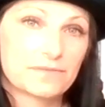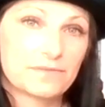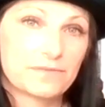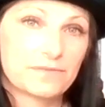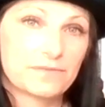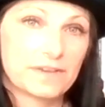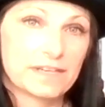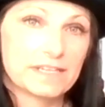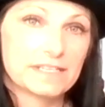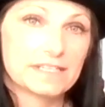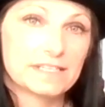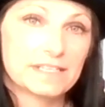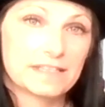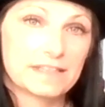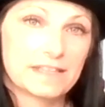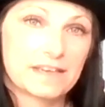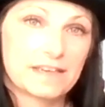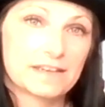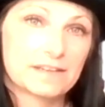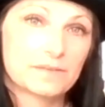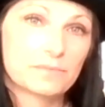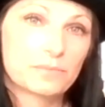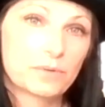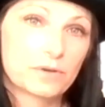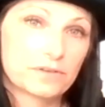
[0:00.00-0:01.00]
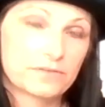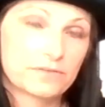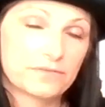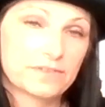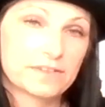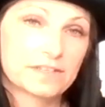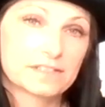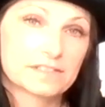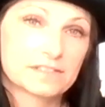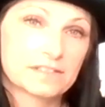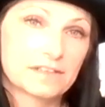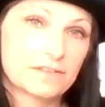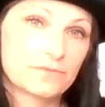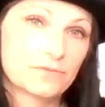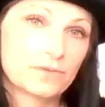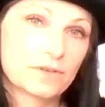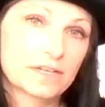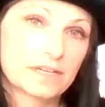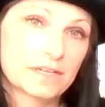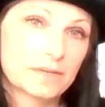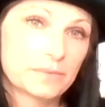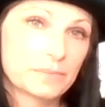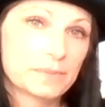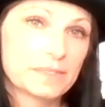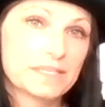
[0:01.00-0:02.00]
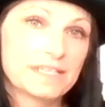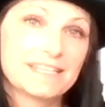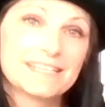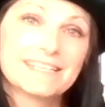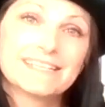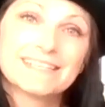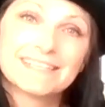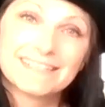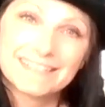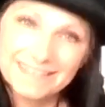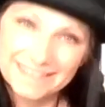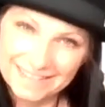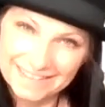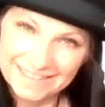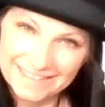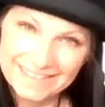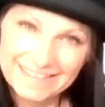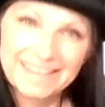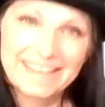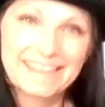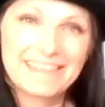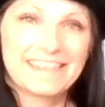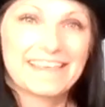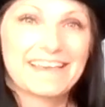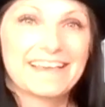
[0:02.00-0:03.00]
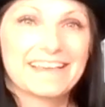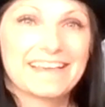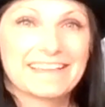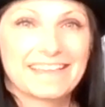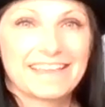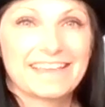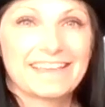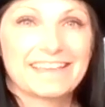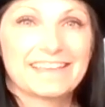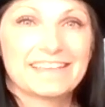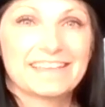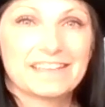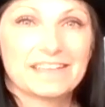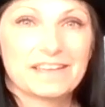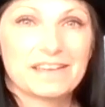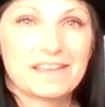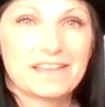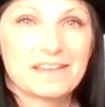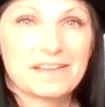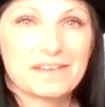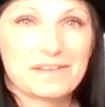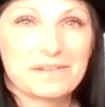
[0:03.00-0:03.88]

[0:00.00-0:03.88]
finding that perfect software company that can